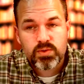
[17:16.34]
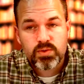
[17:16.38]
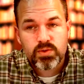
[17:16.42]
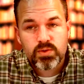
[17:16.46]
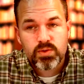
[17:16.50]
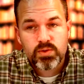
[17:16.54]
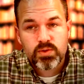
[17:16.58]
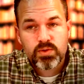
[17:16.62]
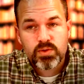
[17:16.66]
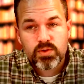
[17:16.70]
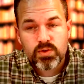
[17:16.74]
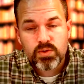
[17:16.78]

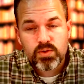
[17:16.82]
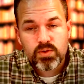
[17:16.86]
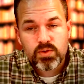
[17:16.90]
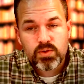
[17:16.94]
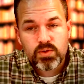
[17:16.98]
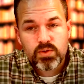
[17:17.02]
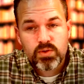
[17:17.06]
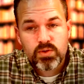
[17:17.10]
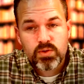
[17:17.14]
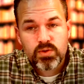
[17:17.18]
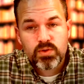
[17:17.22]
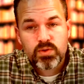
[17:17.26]

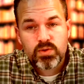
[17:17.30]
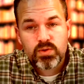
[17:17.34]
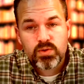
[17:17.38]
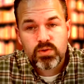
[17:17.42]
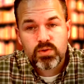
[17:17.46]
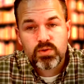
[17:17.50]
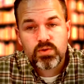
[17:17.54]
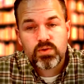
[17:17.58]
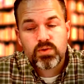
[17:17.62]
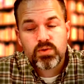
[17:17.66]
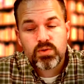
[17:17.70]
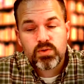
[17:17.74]

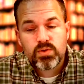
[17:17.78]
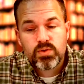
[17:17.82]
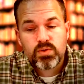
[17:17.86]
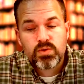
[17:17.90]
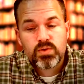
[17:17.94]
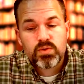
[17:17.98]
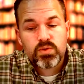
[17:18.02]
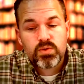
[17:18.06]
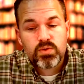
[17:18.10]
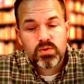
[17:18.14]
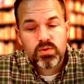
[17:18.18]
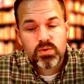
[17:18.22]

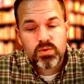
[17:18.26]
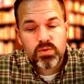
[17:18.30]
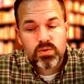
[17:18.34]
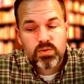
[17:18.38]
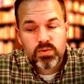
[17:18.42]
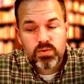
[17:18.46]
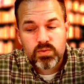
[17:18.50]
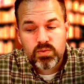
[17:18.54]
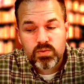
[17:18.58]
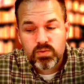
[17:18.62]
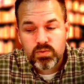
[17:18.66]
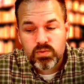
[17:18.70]

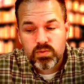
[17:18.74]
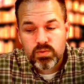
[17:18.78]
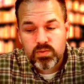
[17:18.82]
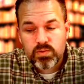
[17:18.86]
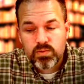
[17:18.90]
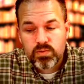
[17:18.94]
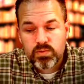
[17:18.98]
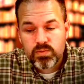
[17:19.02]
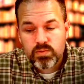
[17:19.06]
(silence)